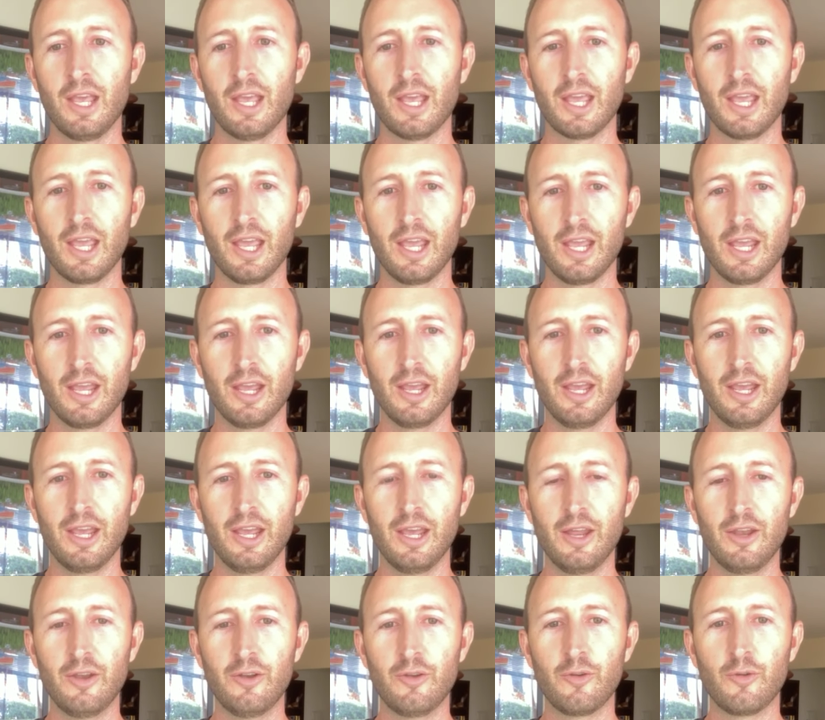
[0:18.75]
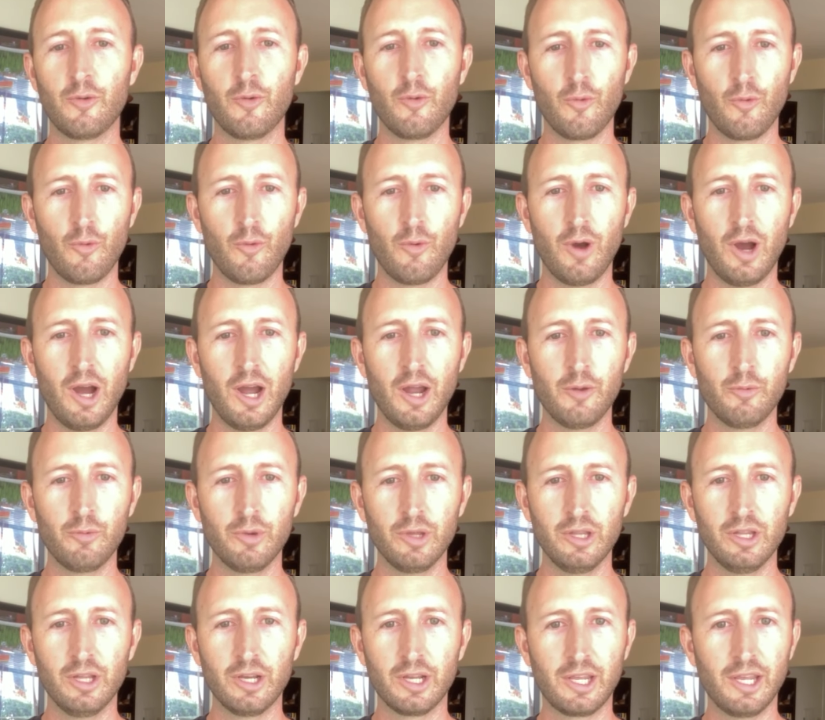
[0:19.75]
And why we
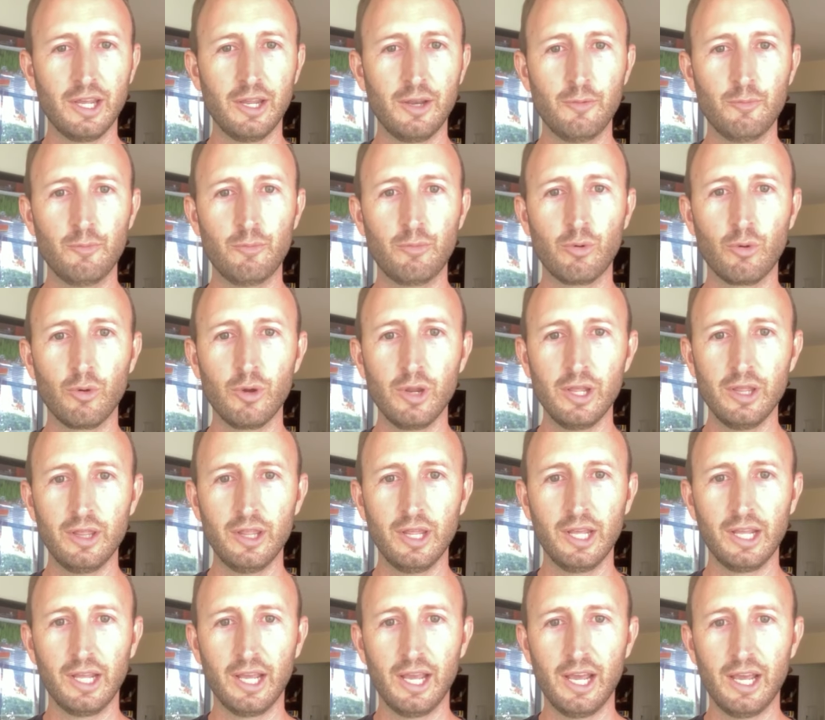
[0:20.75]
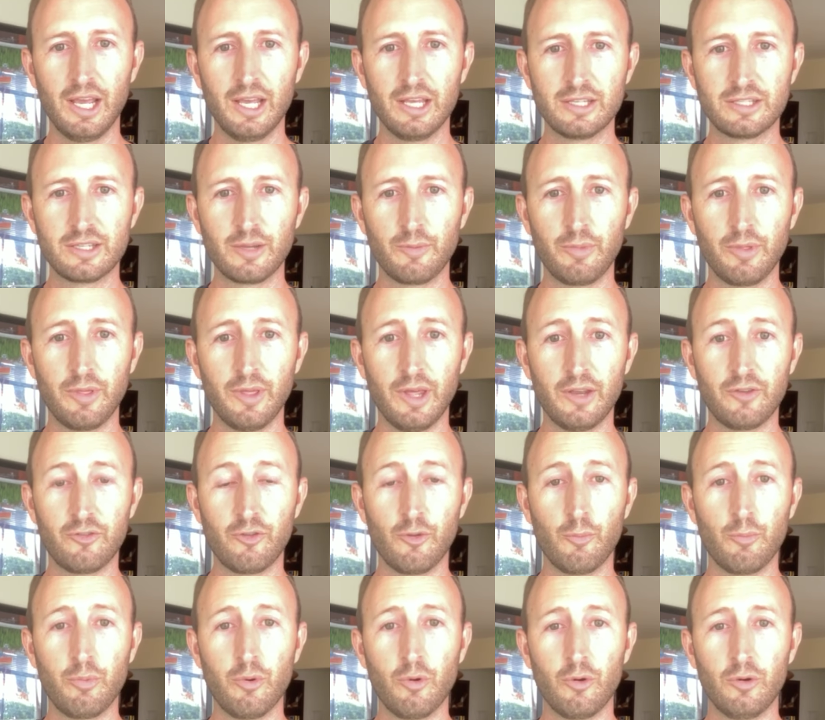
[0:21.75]
look at breathing as something that's
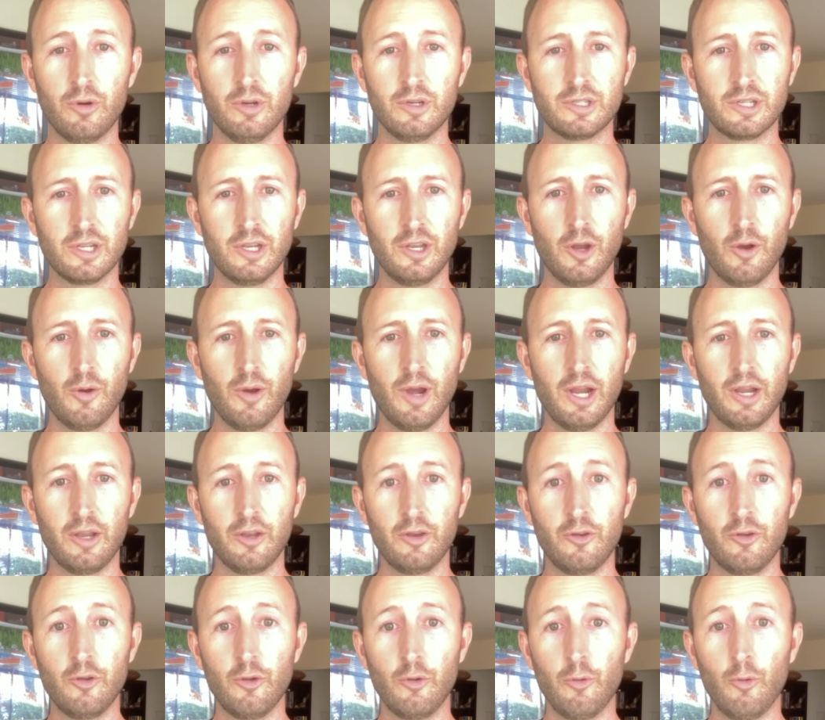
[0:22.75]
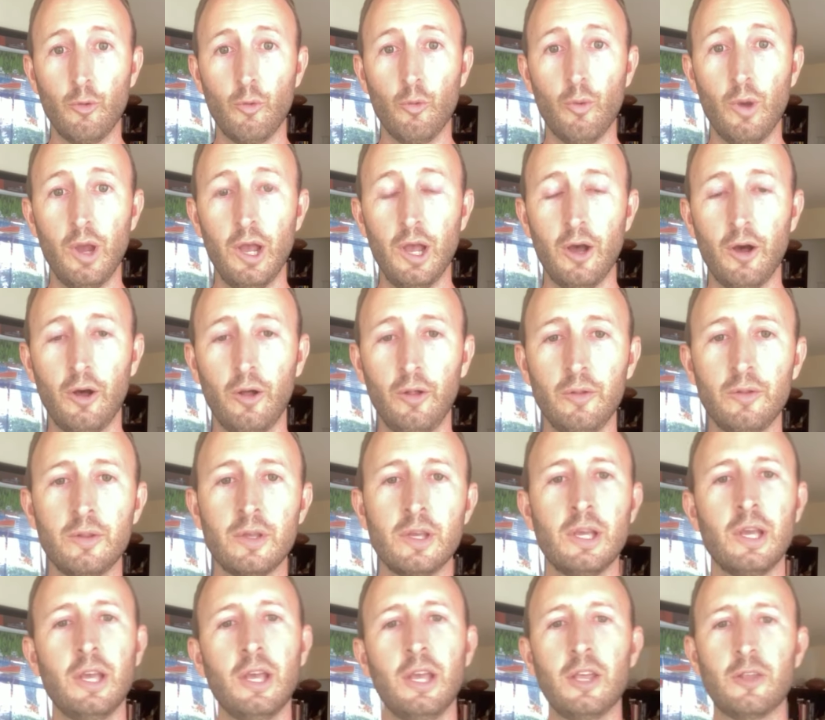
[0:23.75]
important to know how to do well
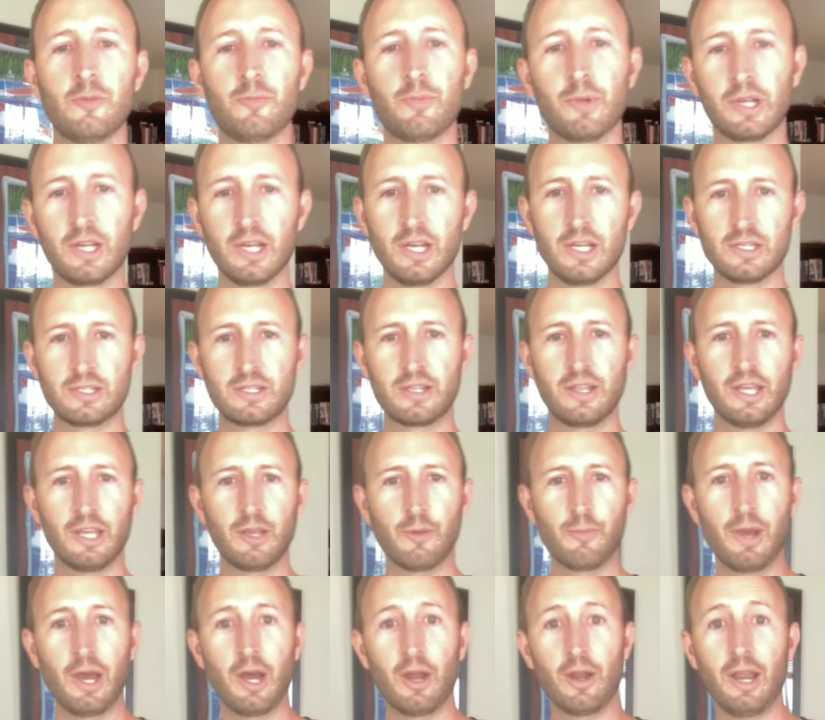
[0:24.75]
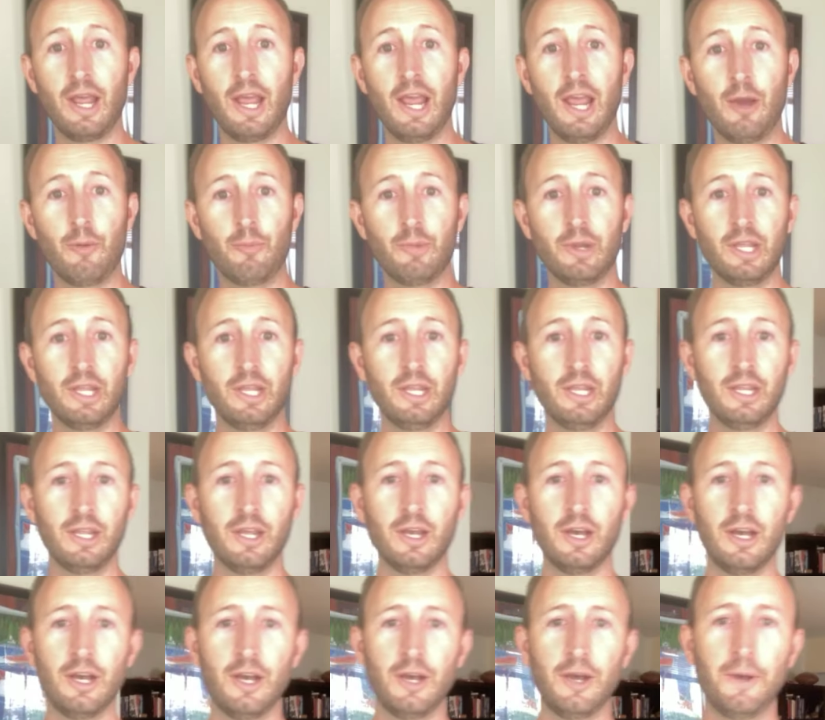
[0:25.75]
is because think about how many
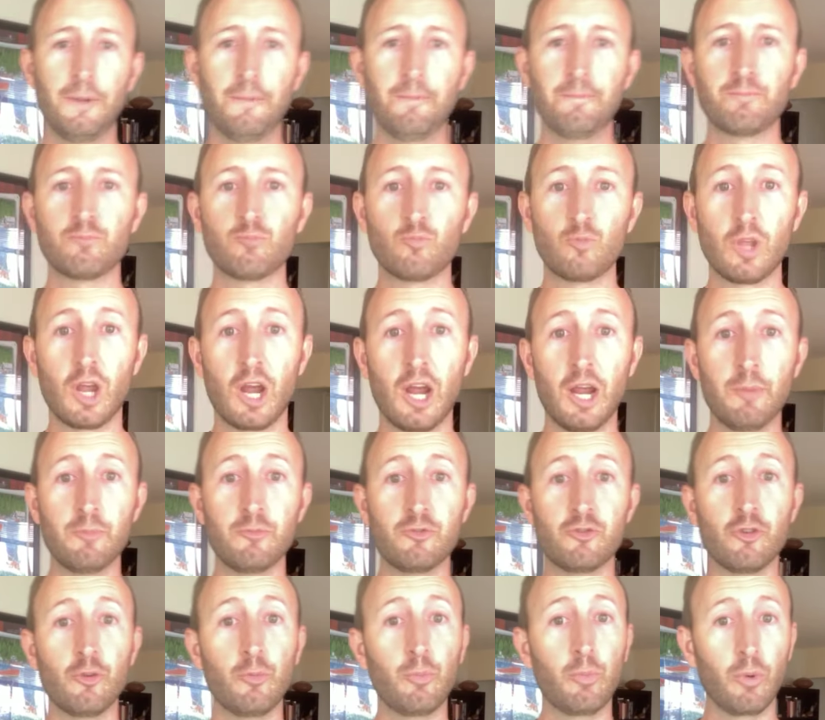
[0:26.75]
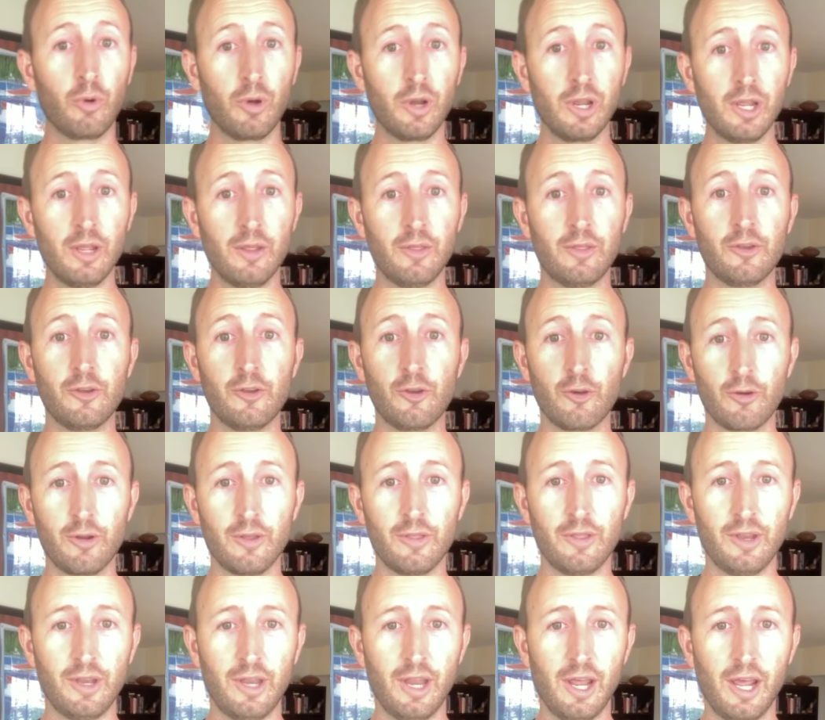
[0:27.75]
times you breathe during
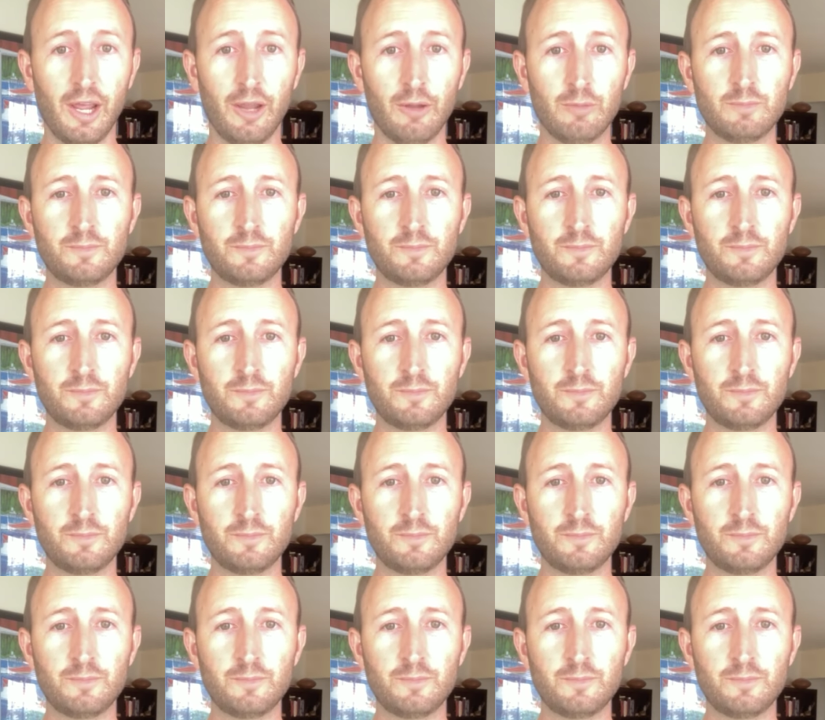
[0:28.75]
the day,